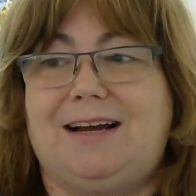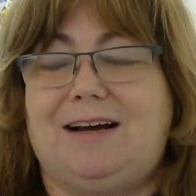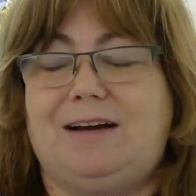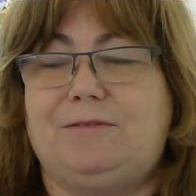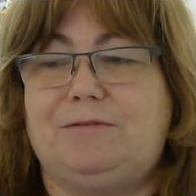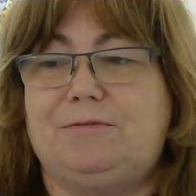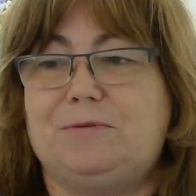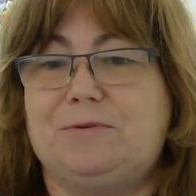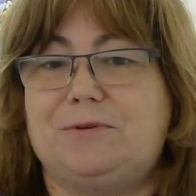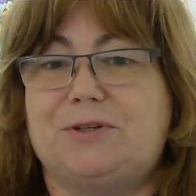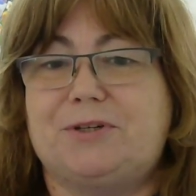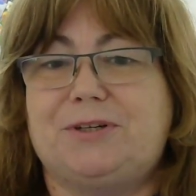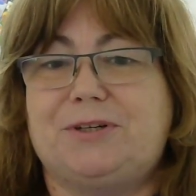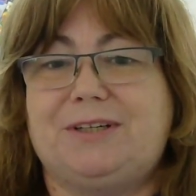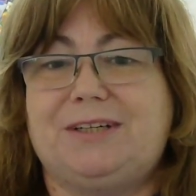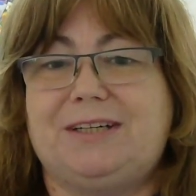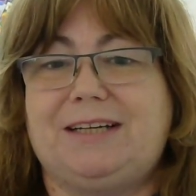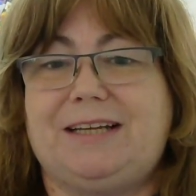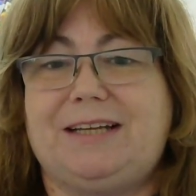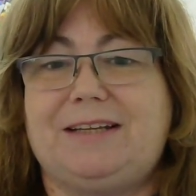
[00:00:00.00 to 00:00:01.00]

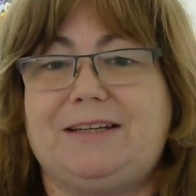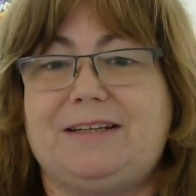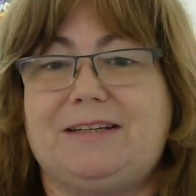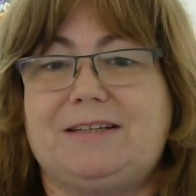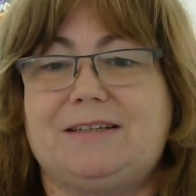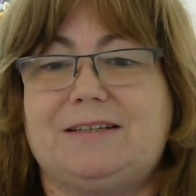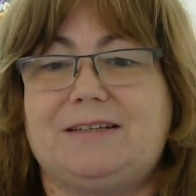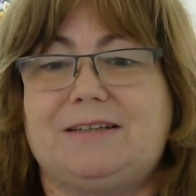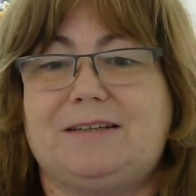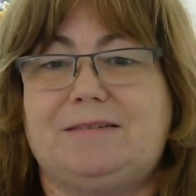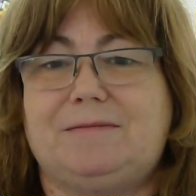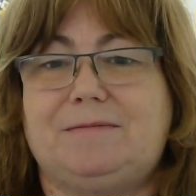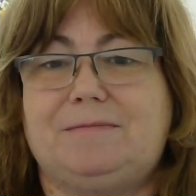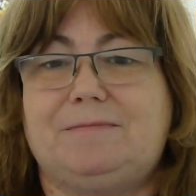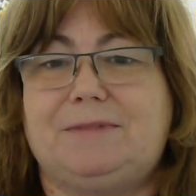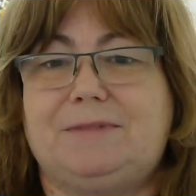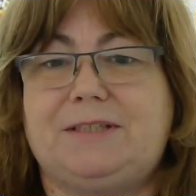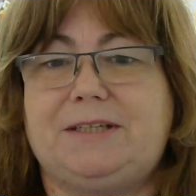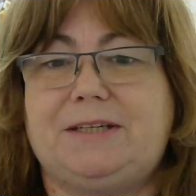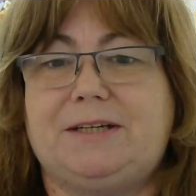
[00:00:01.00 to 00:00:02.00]
Unfortunately, this
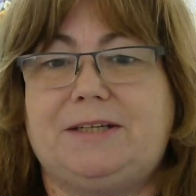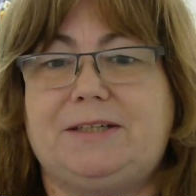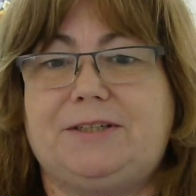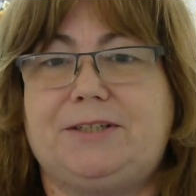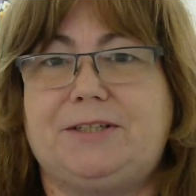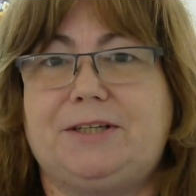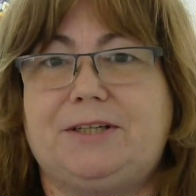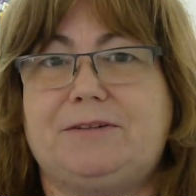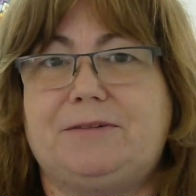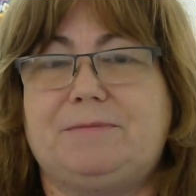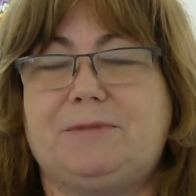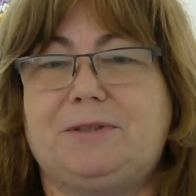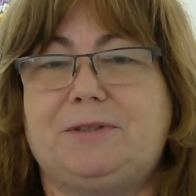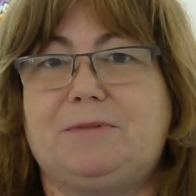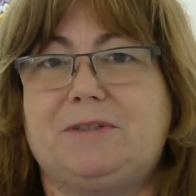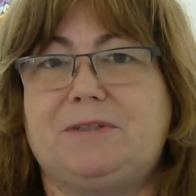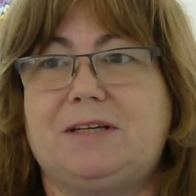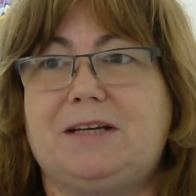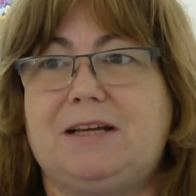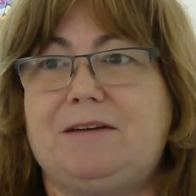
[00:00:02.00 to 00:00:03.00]
particular gentleman
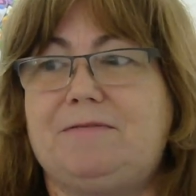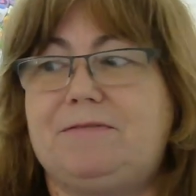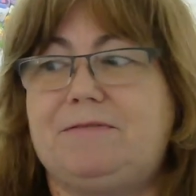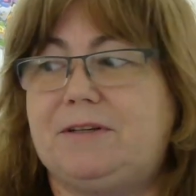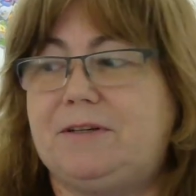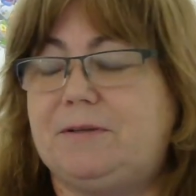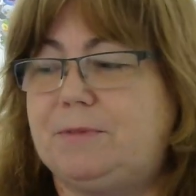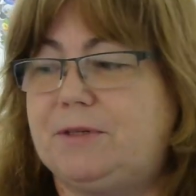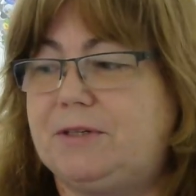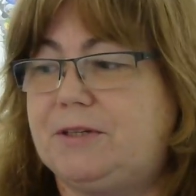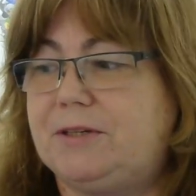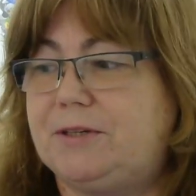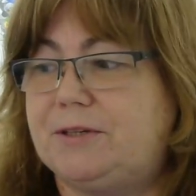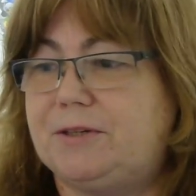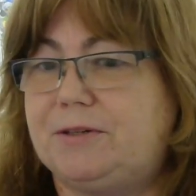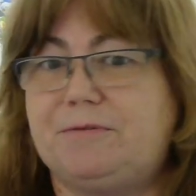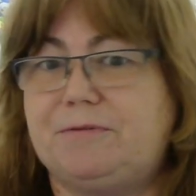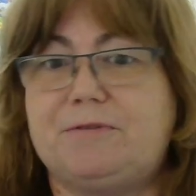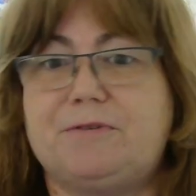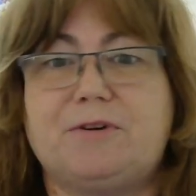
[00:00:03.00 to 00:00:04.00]
was left in a
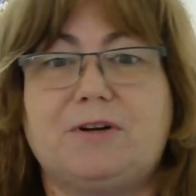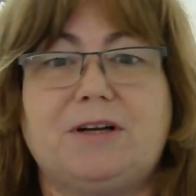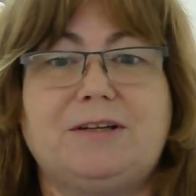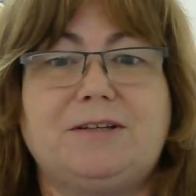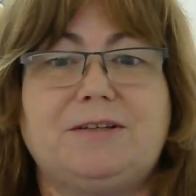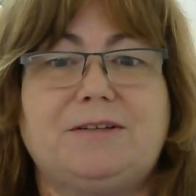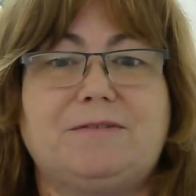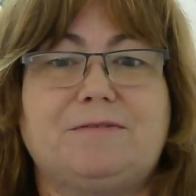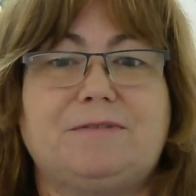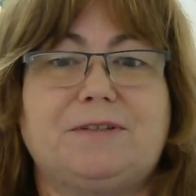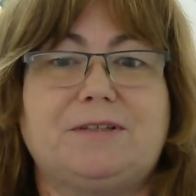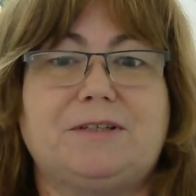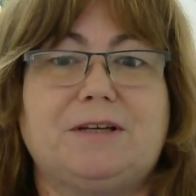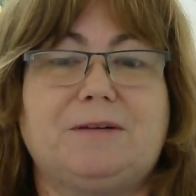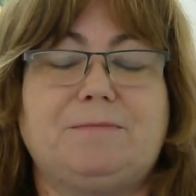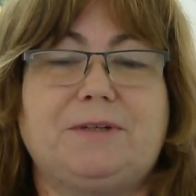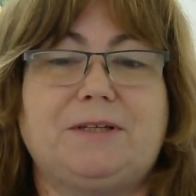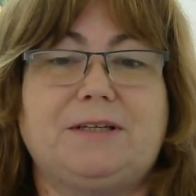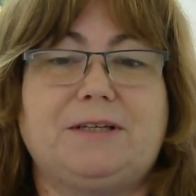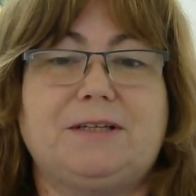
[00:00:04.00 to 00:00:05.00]
position of trust for
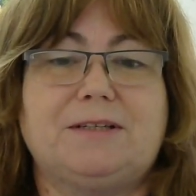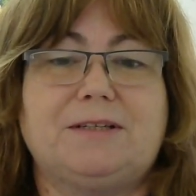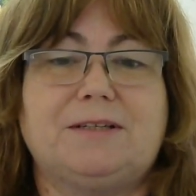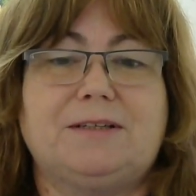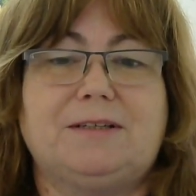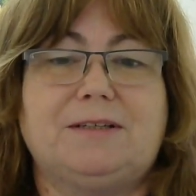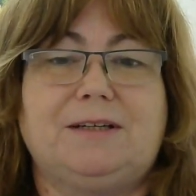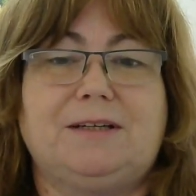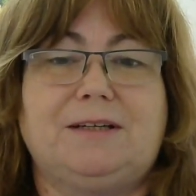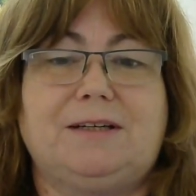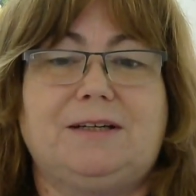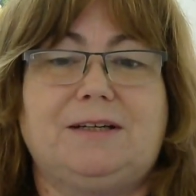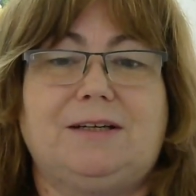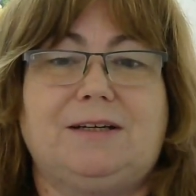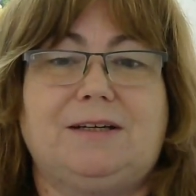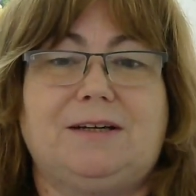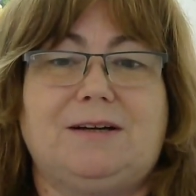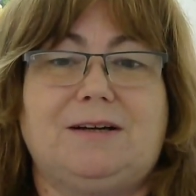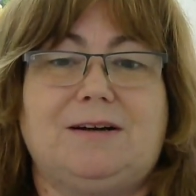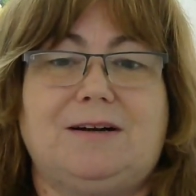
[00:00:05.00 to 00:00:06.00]
some years
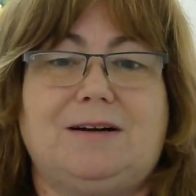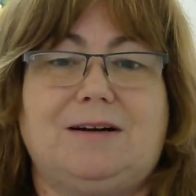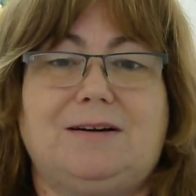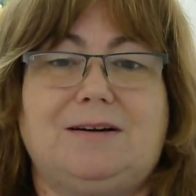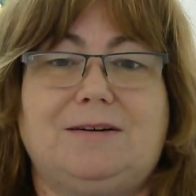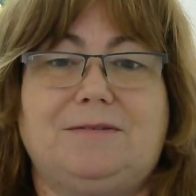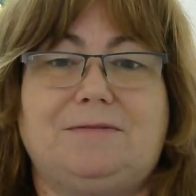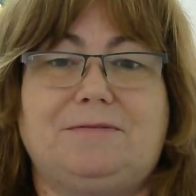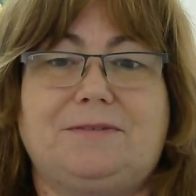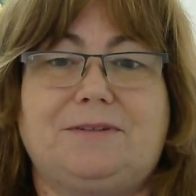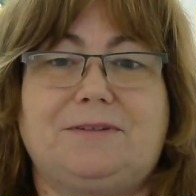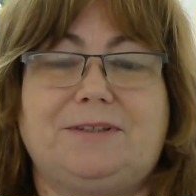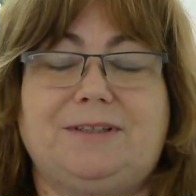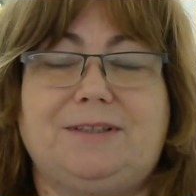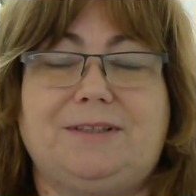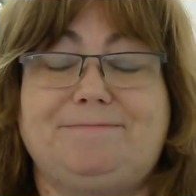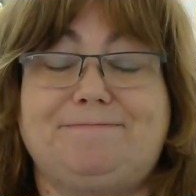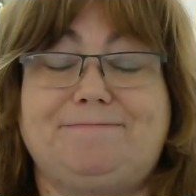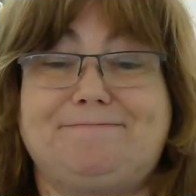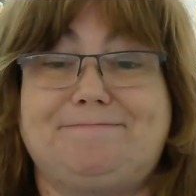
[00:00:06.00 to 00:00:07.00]

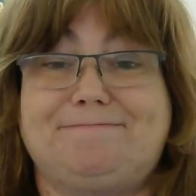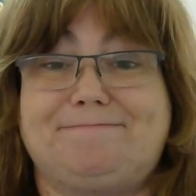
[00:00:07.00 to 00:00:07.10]
after.